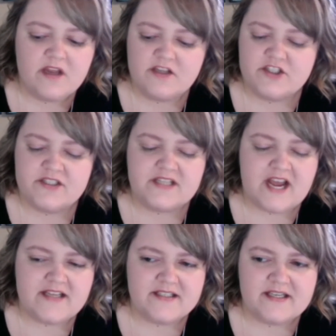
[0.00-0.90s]
just
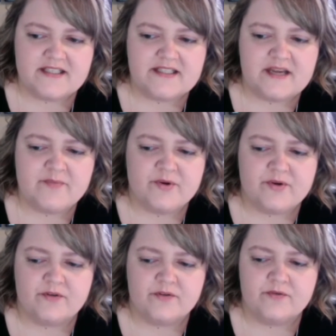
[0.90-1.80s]
as an
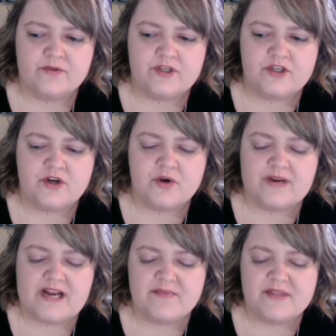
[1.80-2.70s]
example, you know,
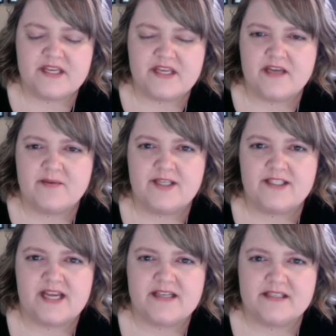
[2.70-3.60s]
when I'm thinking about
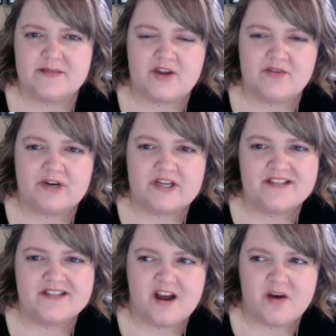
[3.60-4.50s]
texting my friends
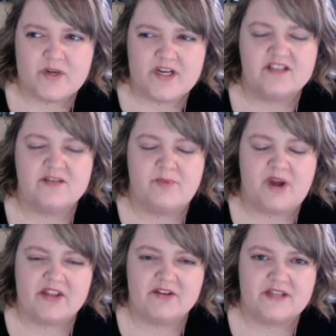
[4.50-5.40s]
and not wanting to
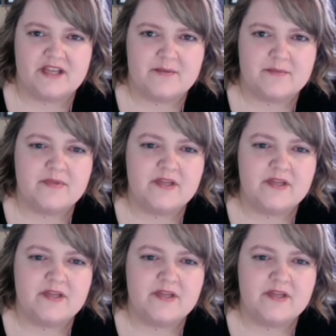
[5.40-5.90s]
bother them,